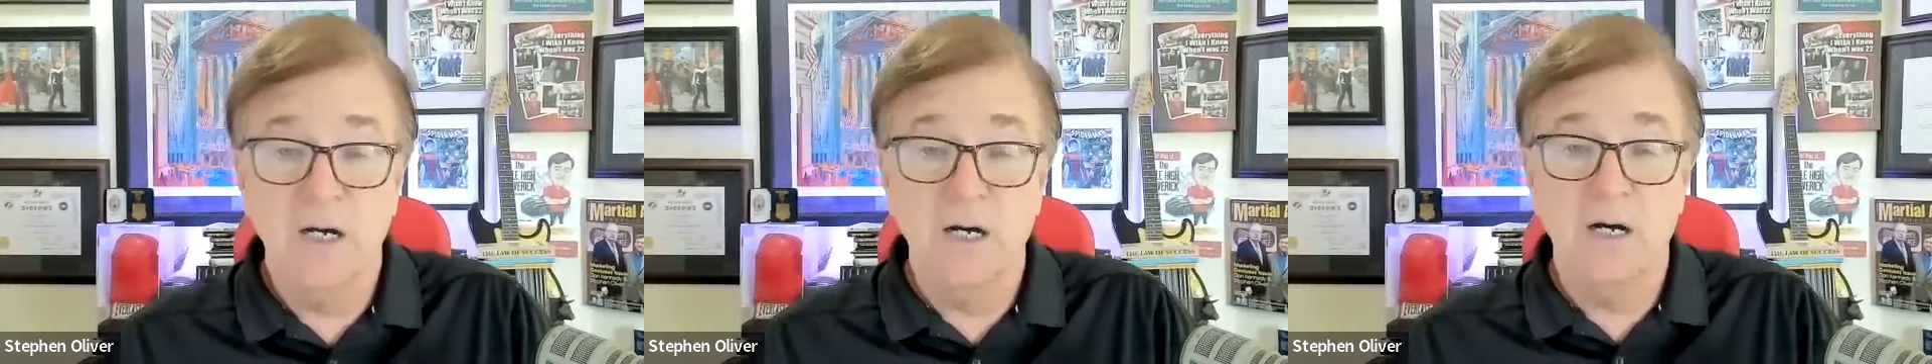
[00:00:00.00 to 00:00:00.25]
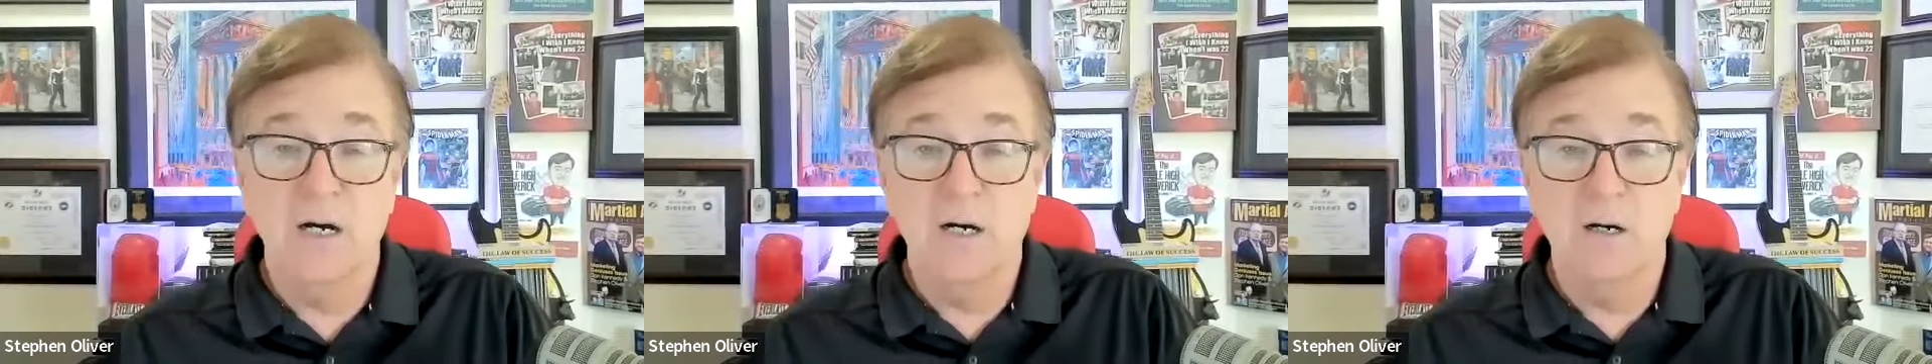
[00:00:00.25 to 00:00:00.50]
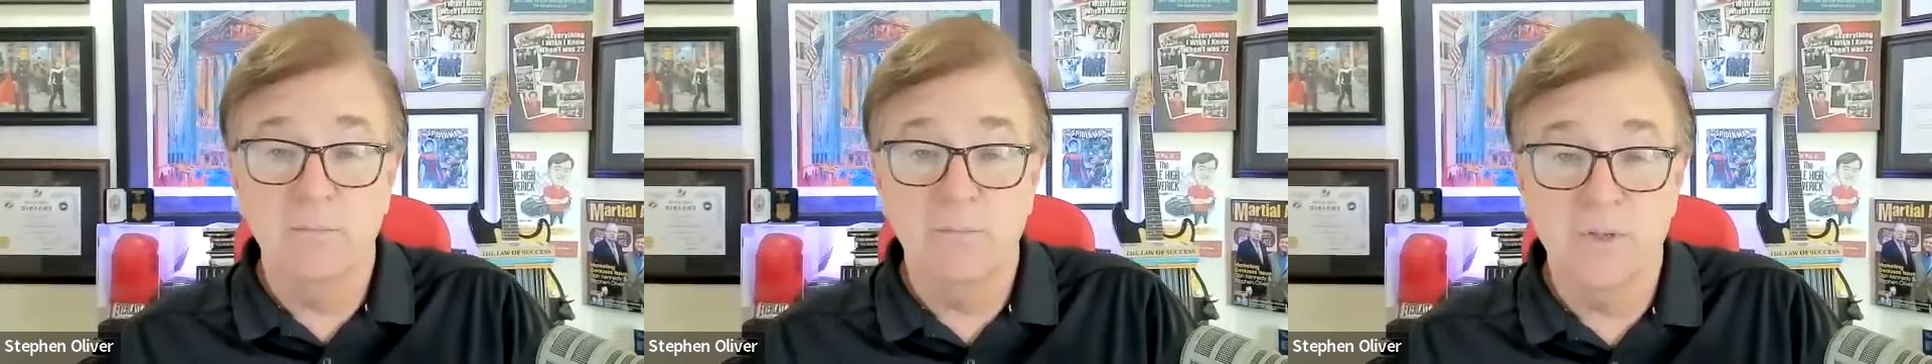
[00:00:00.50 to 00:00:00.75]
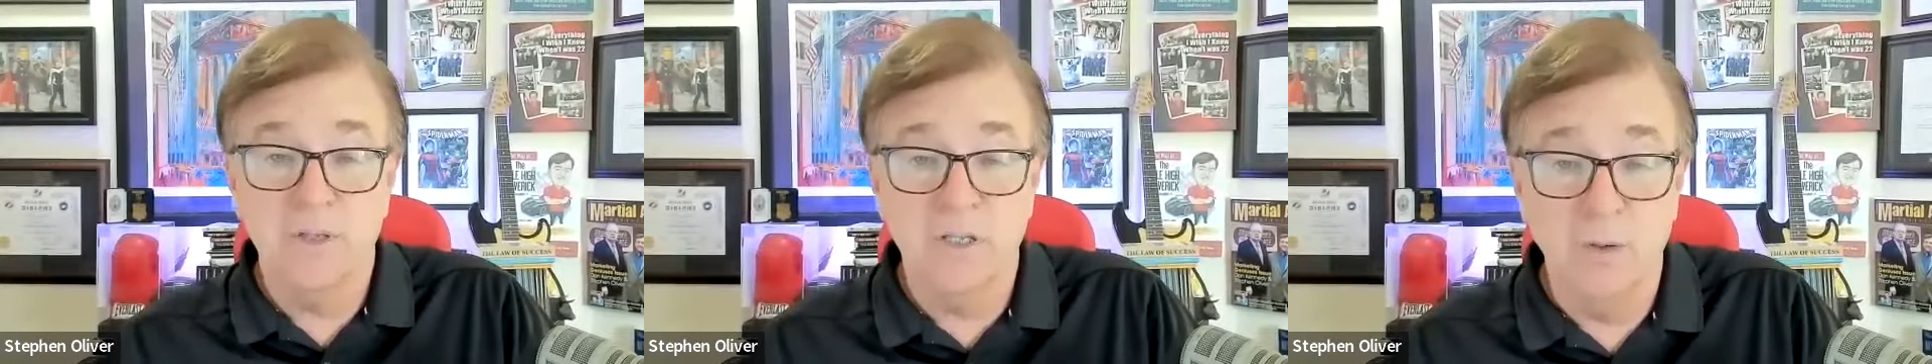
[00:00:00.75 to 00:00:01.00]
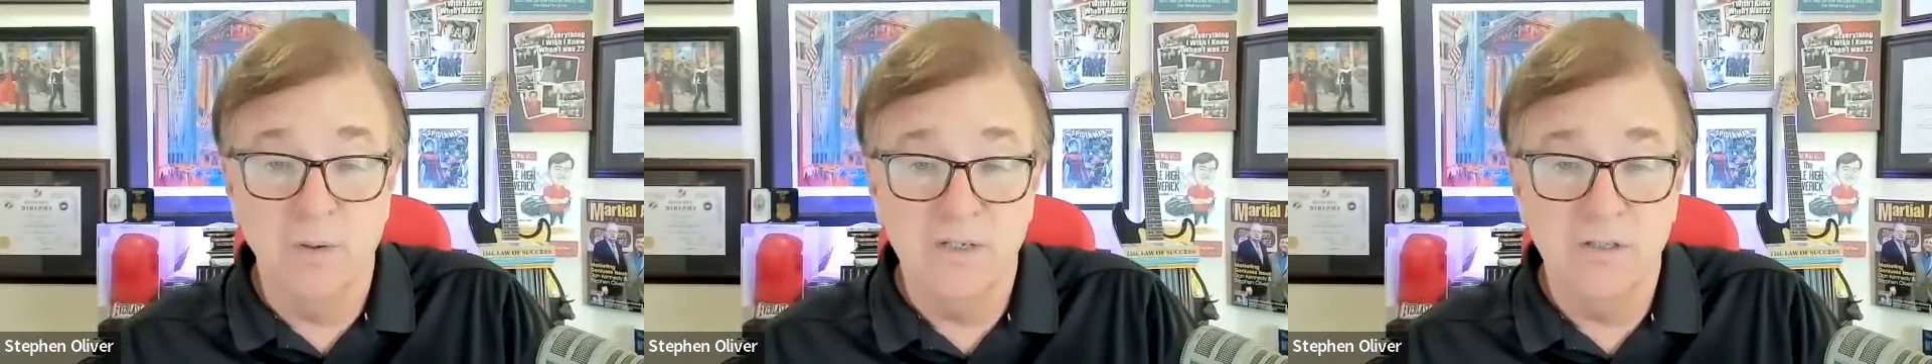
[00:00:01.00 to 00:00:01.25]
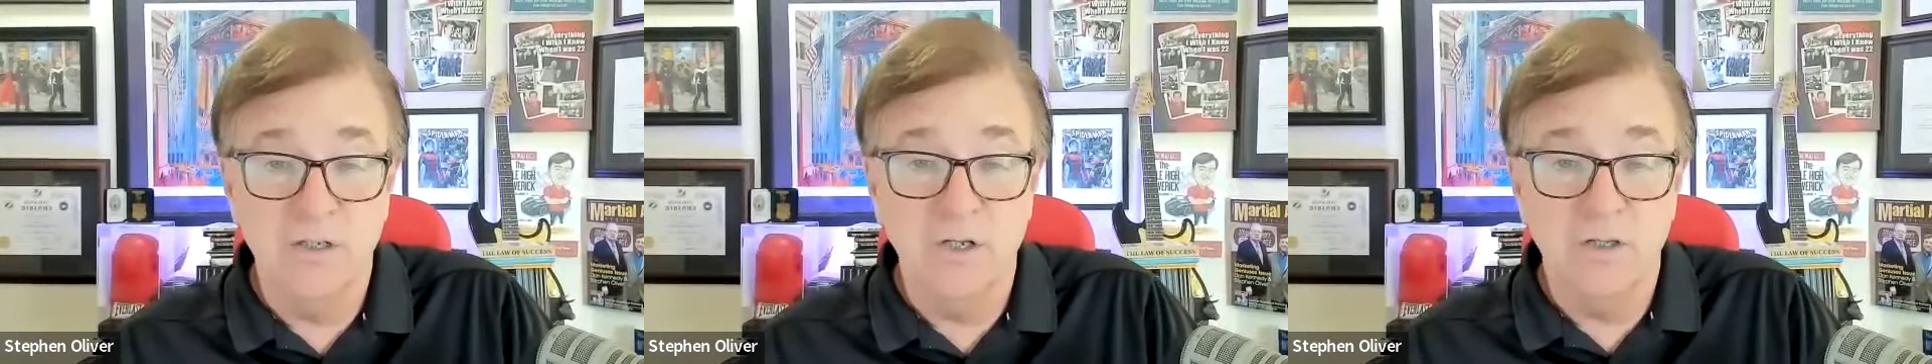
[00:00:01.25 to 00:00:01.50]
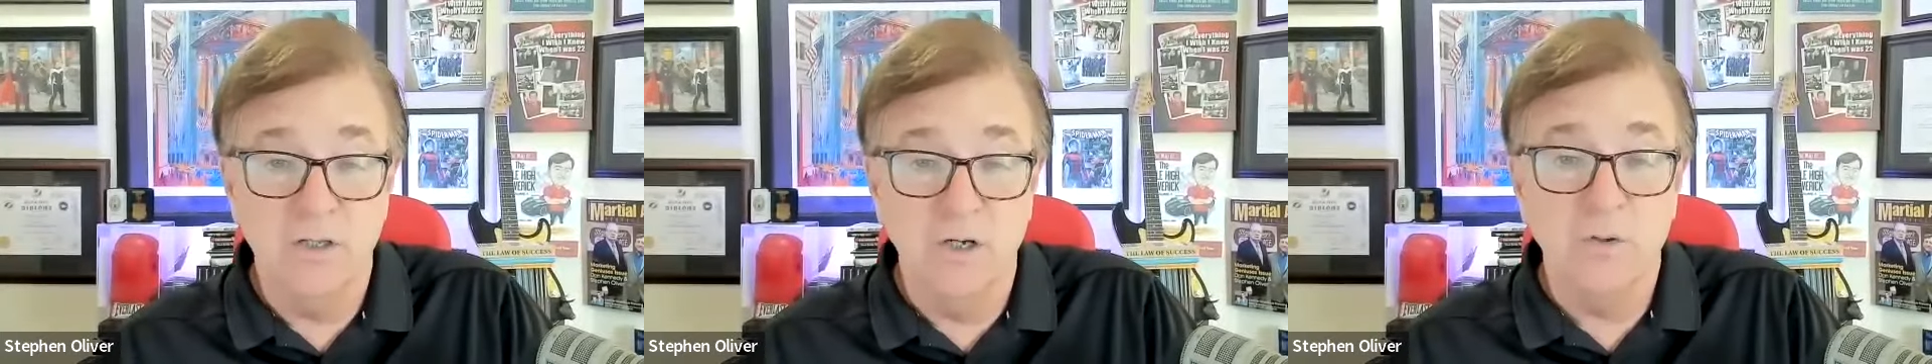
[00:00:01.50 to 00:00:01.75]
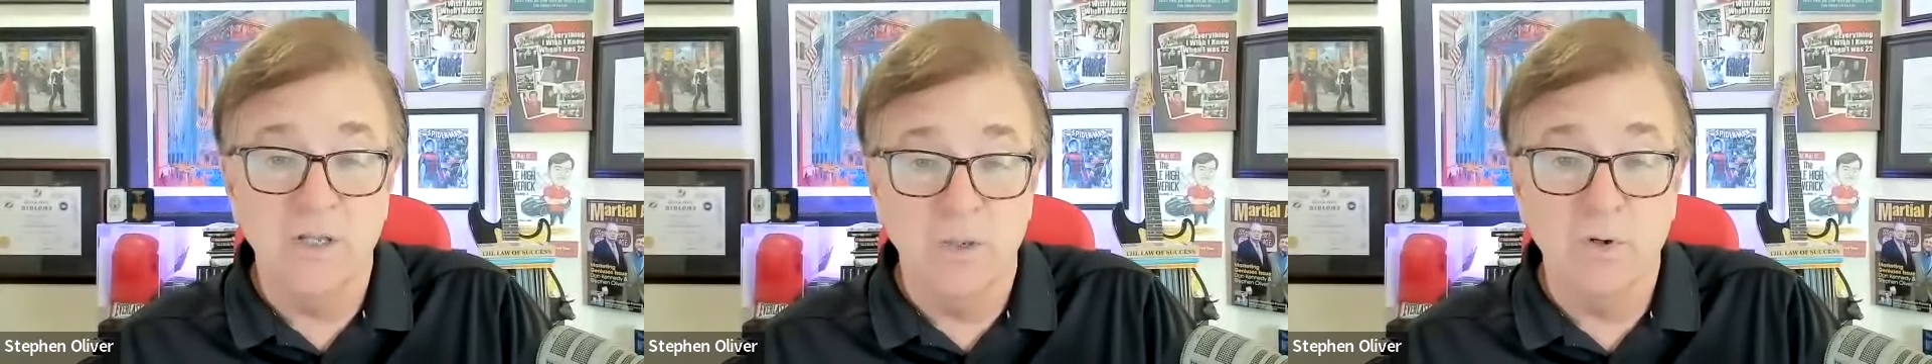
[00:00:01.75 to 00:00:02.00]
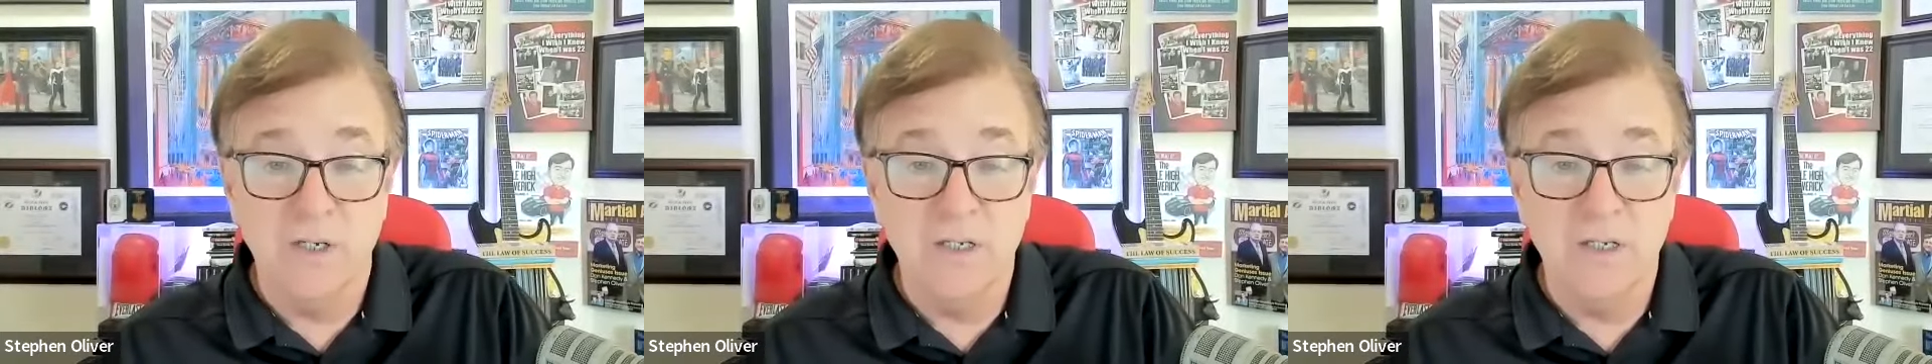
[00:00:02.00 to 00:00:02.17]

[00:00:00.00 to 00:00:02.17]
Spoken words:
you don't get where